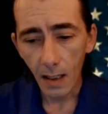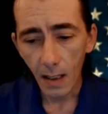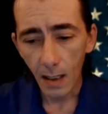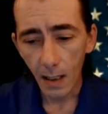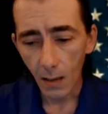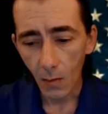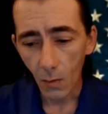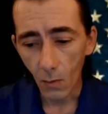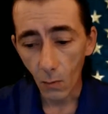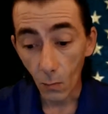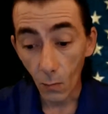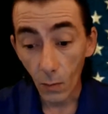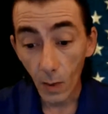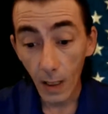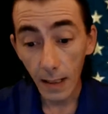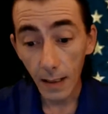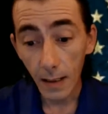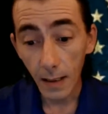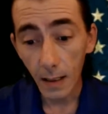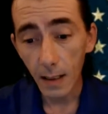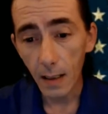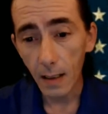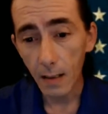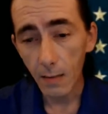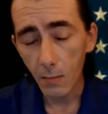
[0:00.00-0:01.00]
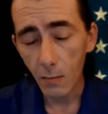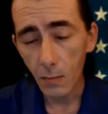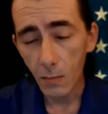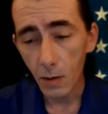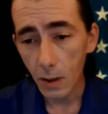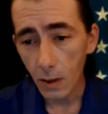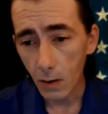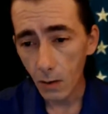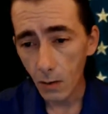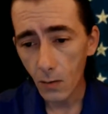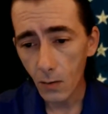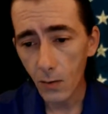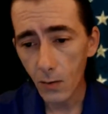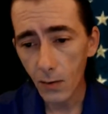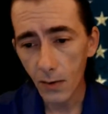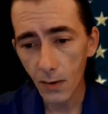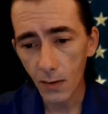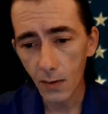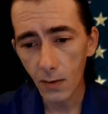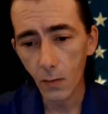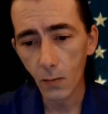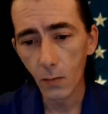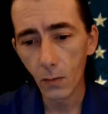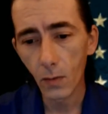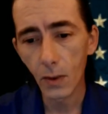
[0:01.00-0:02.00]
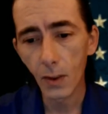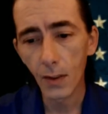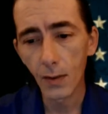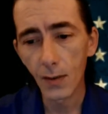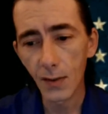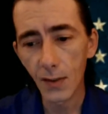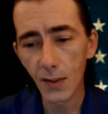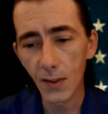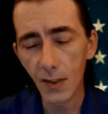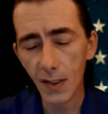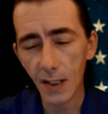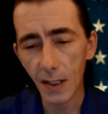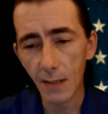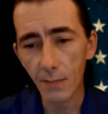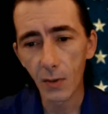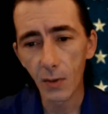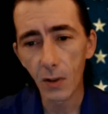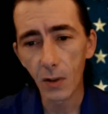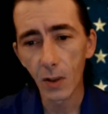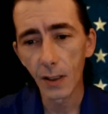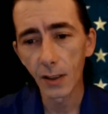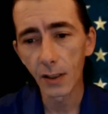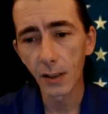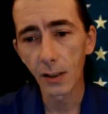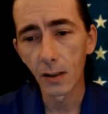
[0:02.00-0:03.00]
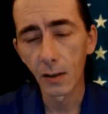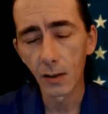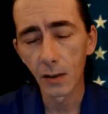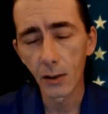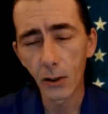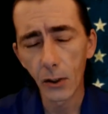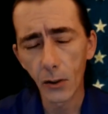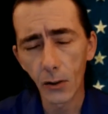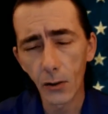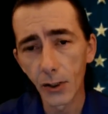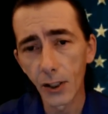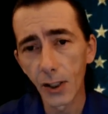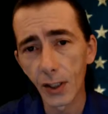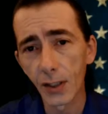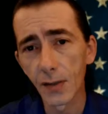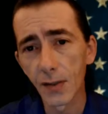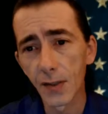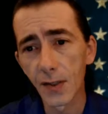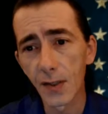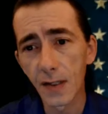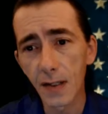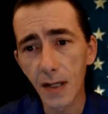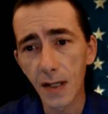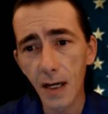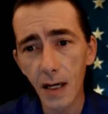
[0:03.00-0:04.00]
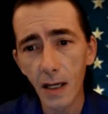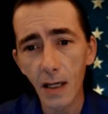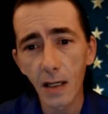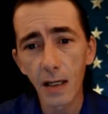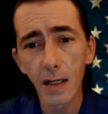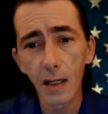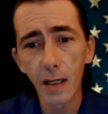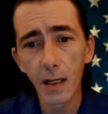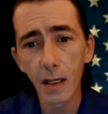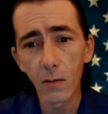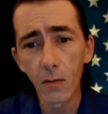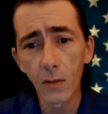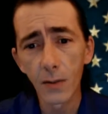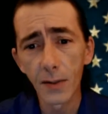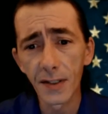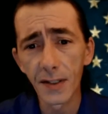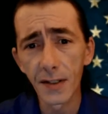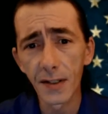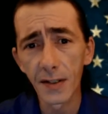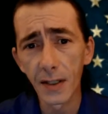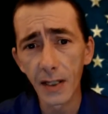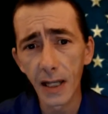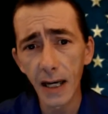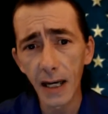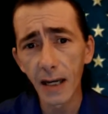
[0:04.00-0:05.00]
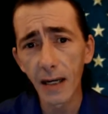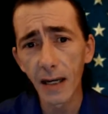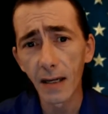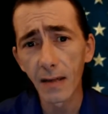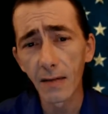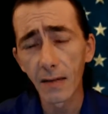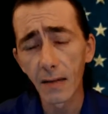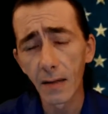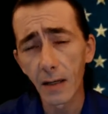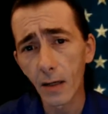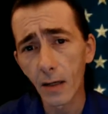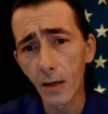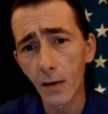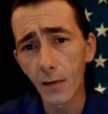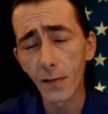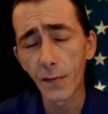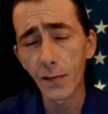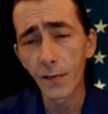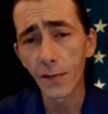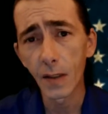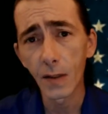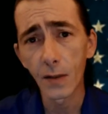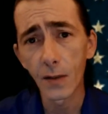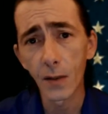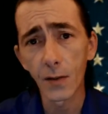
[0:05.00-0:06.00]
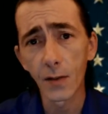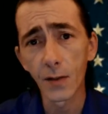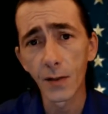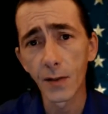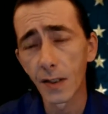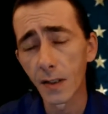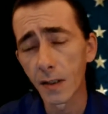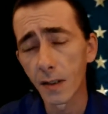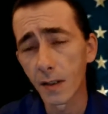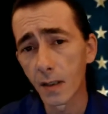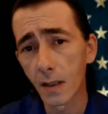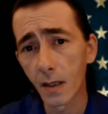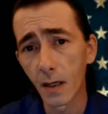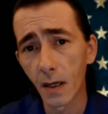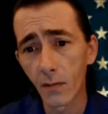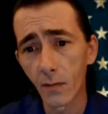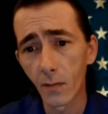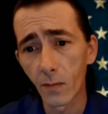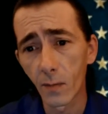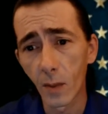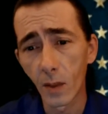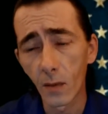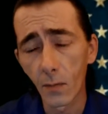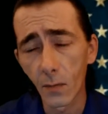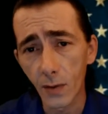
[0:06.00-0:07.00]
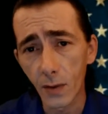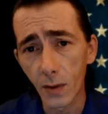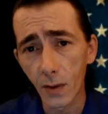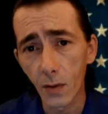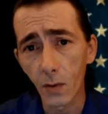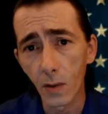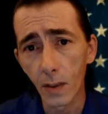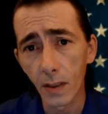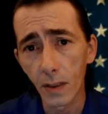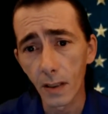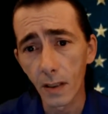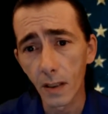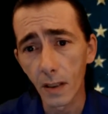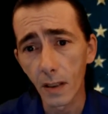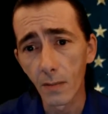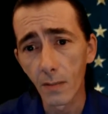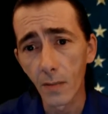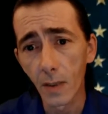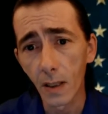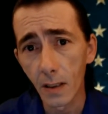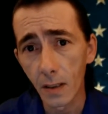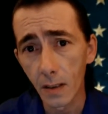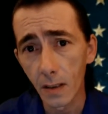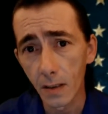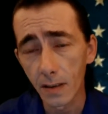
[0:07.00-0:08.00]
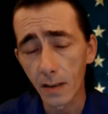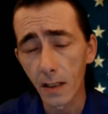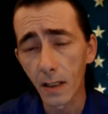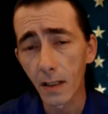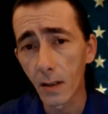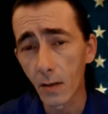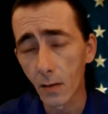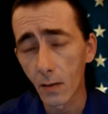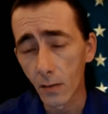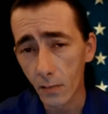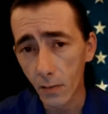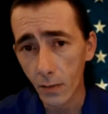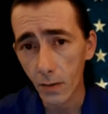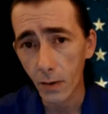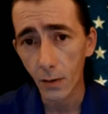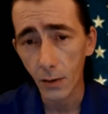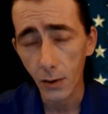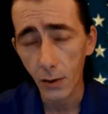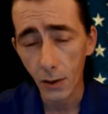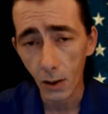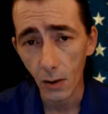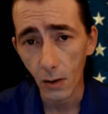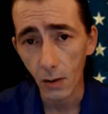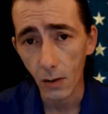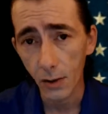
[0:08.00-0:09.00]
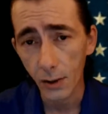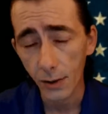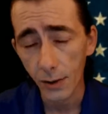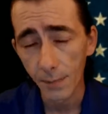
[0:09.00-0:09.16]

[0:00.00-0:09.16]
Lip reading: when he used the words separation of church and state, he was allaying their fears that the government was going to come in and take over their church.